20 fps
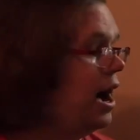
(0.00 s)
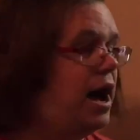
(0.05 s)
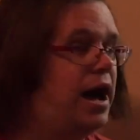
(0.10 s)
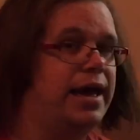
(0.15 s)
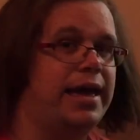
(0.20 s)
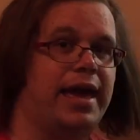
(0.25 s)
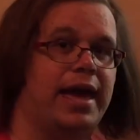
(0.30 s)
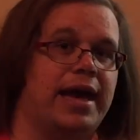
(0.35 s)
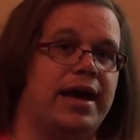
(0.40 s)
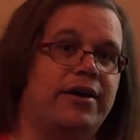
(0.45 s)

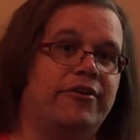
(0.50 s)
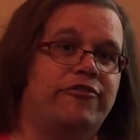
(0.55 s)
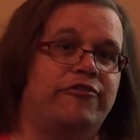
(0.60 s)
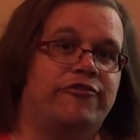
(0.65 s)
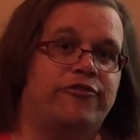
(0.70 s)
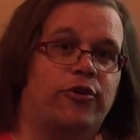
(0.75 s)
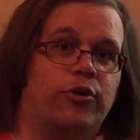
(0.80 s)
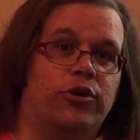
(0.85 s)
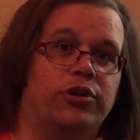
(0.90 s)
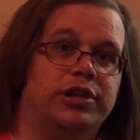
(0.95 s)
I have
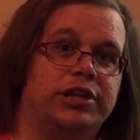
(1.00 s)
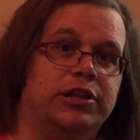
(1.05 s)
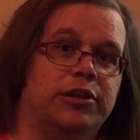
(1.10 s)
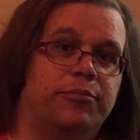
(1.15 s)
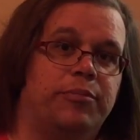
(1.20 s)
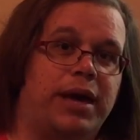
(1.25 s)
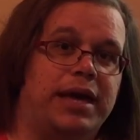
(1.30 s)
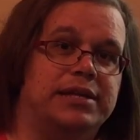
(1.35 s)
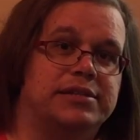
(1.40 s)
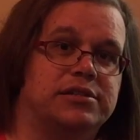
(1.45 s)
4
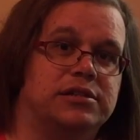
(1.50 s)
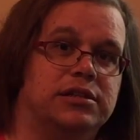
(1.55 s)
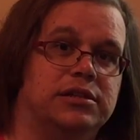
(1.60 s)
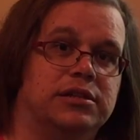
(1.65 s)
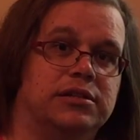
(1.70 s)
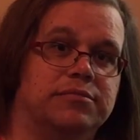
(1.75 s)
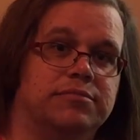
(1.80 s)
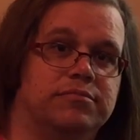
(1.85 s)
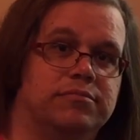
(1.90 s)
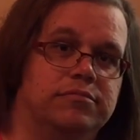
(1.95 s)
little
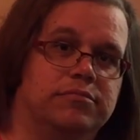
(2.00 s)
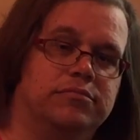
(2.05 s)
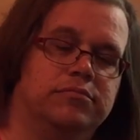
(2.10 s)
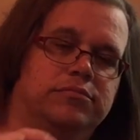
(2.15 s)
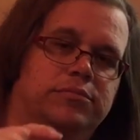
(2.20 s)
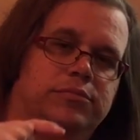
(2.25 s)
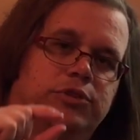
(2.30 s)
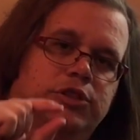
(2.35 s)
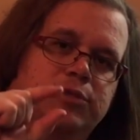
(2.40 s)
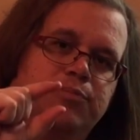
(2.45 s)
basil
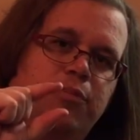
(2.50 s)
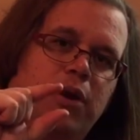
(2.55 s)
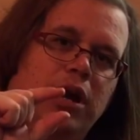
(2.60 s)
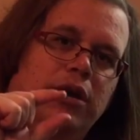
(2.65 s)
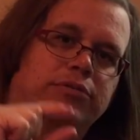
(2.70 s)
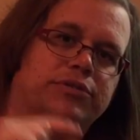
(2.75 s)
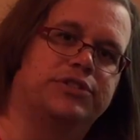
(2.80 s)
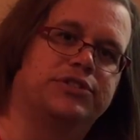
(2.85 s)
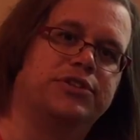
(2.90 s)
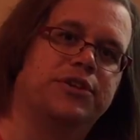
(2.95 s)

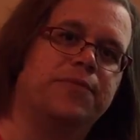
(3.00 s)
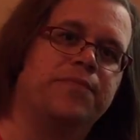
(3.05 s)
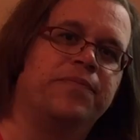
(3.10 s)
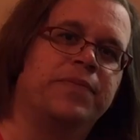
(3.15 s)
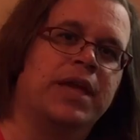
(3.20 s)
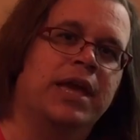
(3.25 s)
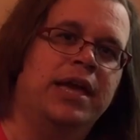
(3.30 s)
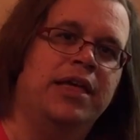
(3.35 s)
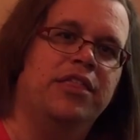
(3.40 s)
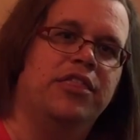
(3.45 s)
sprouts
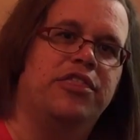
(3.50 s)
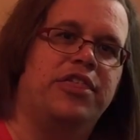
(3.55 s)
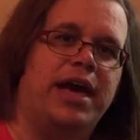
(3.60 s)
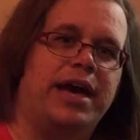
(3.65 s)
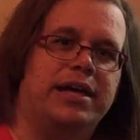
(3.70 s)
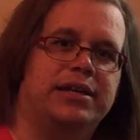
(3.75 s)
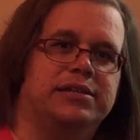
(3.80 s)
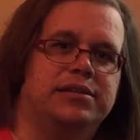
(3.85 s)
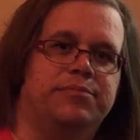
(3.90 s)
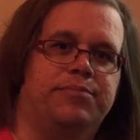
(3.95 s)

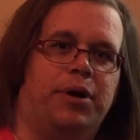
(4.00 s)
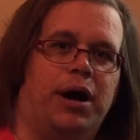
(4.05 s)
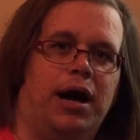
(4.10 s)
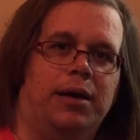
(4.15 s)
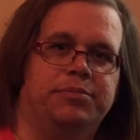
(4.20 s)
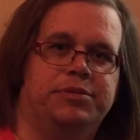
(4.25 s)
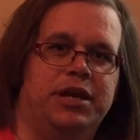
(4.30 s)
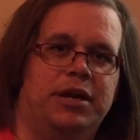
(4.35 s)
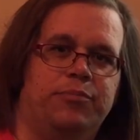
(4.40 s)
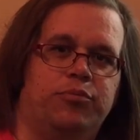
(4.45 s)
that
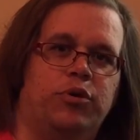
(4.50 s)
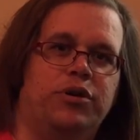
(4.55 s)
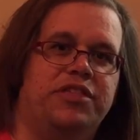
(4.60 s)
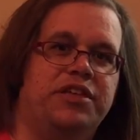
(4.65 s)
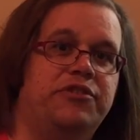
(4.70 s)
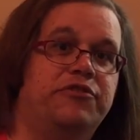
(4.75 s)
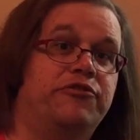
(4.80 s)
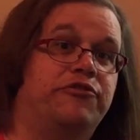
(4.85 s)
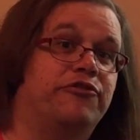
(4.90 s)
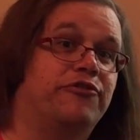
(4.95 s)
popped up
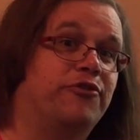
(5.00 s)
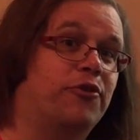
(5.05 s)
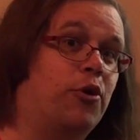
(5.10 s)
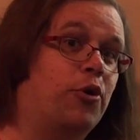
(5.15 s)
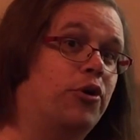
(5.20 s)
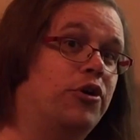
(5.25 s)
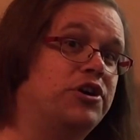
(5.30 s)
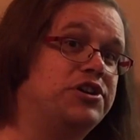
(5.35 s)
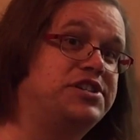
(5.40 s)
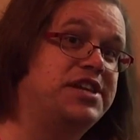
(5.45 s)
within
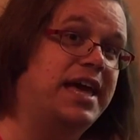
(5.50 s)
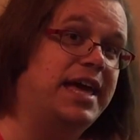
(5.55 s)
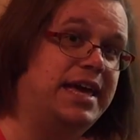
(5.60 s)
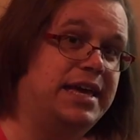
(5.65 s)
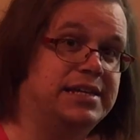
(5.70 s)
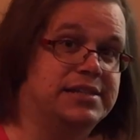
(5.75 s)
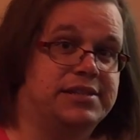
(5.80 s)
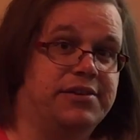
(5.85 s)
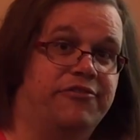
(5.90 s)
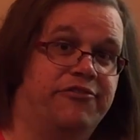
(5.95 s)
4
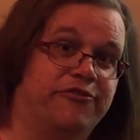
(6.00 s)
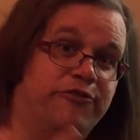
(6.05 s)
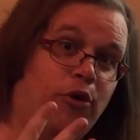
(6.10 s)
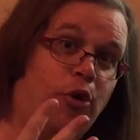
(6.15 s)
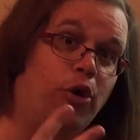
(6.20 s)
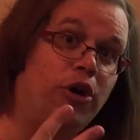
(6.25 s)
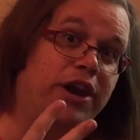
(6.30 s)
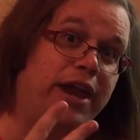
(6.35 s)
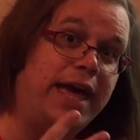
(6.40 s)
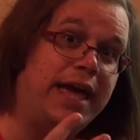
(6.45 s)
days.
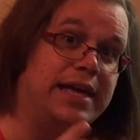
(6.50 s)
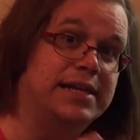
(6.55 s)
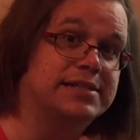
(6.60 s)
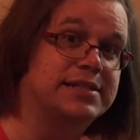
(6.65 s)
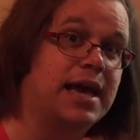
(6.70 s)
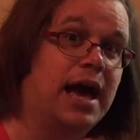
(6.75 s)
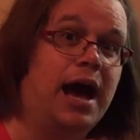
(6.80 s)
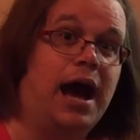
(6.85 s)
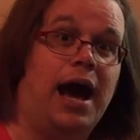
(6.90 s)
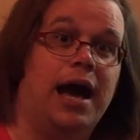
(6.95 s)
4
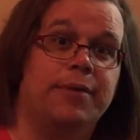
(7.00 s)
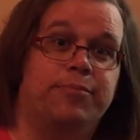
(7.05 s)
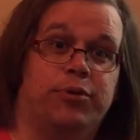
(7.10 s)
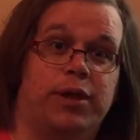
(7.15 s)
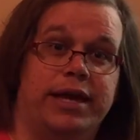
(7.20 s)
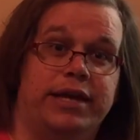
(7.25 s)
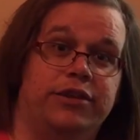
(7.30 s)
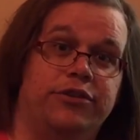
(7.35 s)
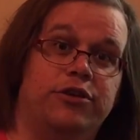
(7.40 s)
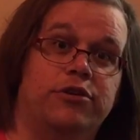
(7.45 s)
days. I
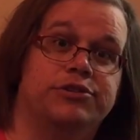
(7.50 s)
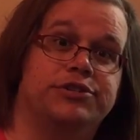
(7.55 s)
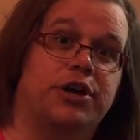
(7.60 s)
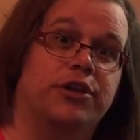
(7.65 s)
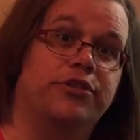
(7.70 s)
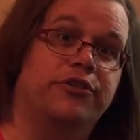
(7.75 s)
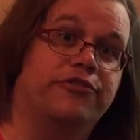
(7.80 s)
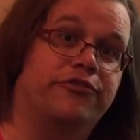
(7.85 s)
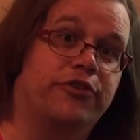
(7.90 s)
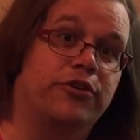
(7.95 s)
planted those
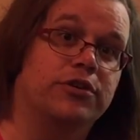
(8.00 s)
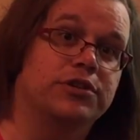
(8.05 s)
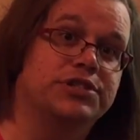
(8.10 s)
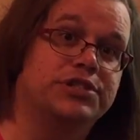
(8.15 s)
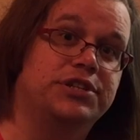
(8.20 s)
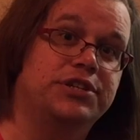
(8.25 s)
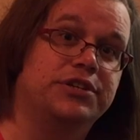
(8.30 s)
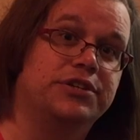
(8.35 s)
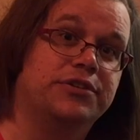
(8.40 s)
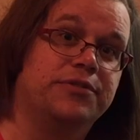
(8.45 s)
on the
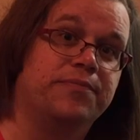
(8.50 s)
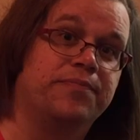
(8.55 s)
1st.